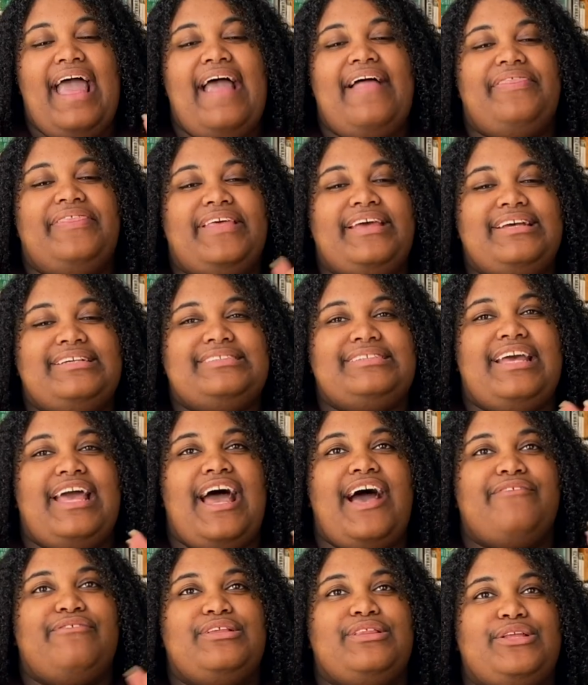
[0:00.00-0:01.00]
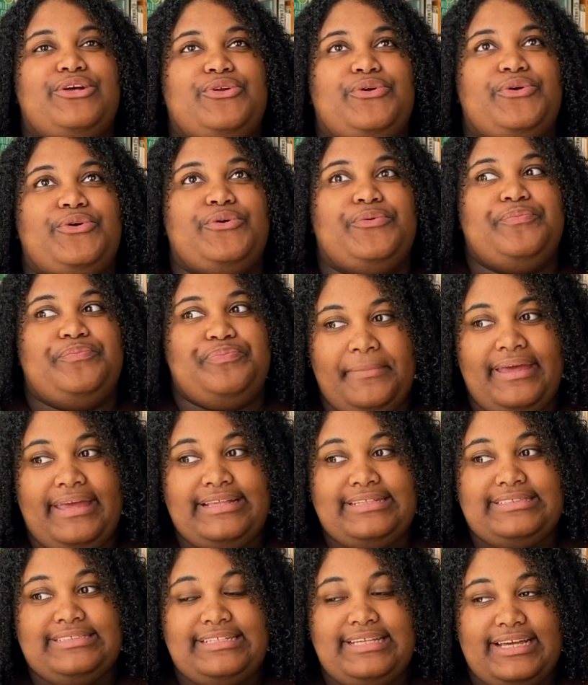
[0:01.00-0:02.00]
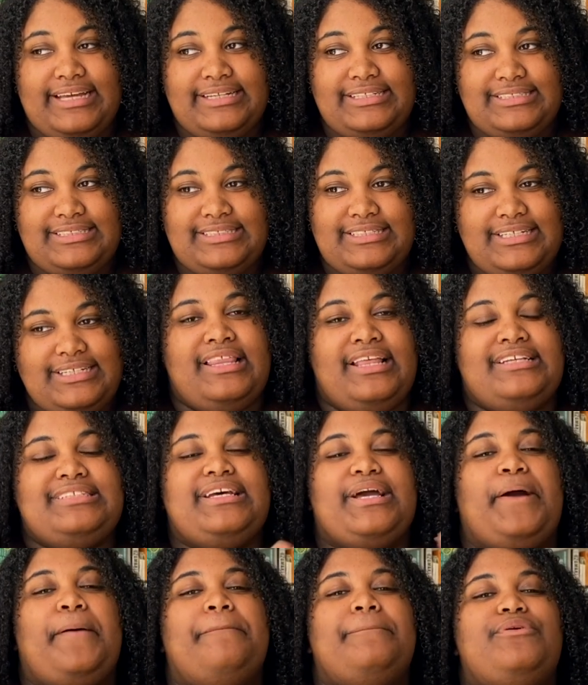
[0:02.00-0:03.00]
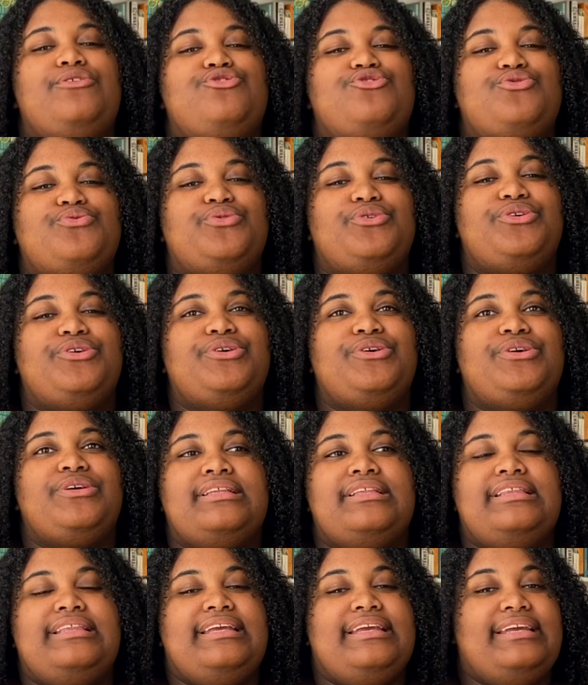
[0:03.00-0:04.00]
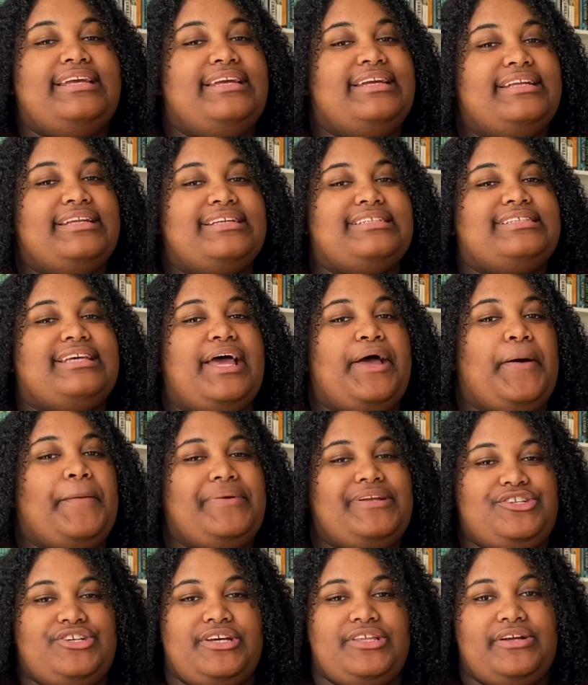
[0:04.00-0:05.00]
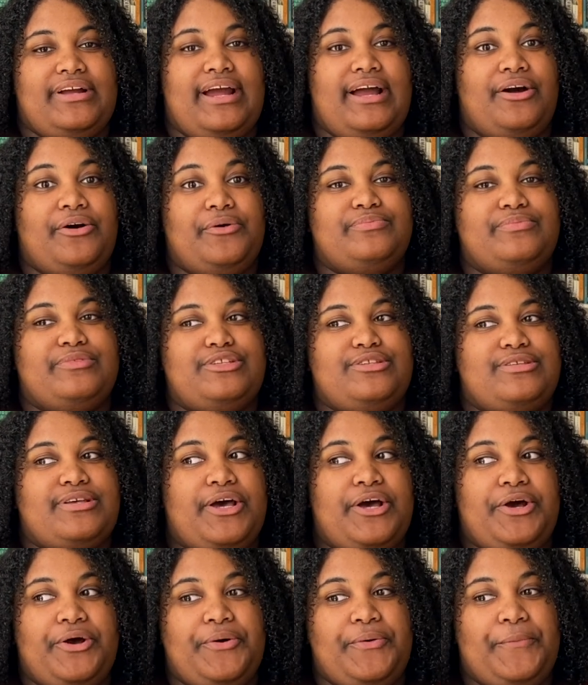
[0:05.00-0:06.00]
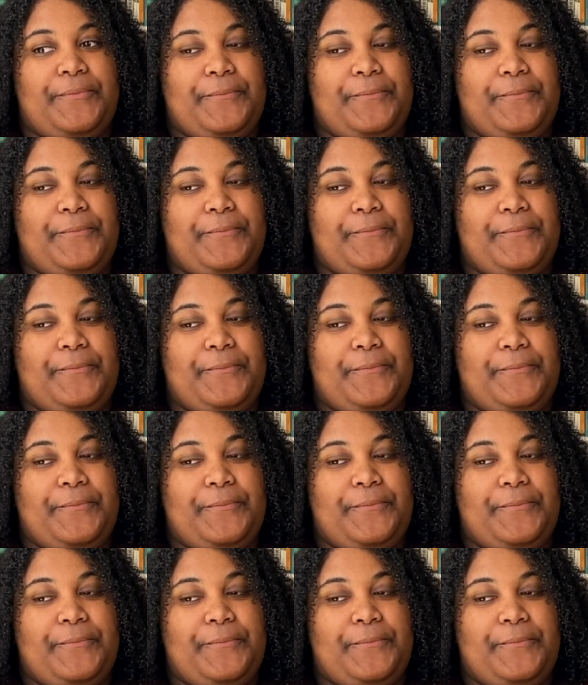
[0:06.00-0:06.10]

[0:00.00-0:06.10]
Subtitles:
And this, they have a little incident. It's like a mutual need to help each other out. So